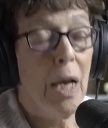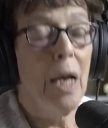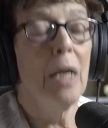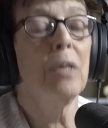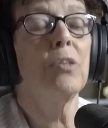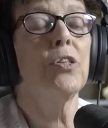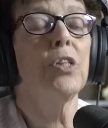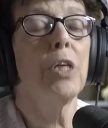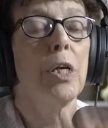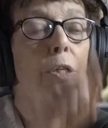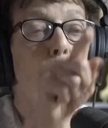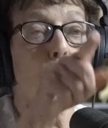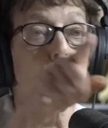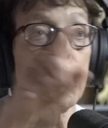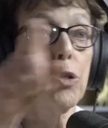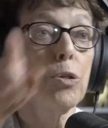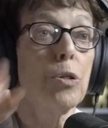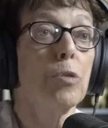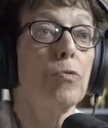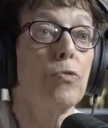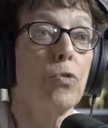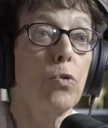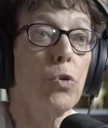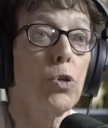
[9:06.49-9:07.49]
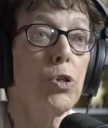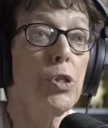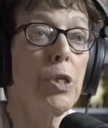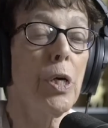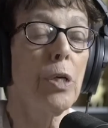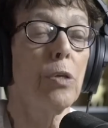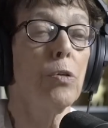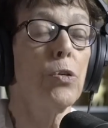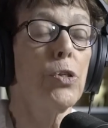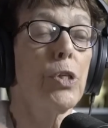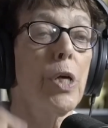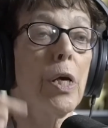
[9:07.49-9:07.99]
sent it to the four
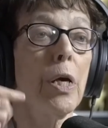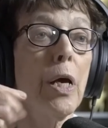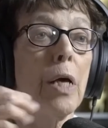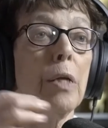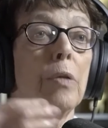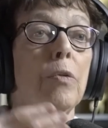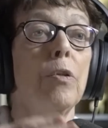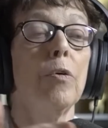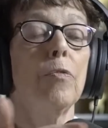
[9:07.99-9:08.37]
centers, and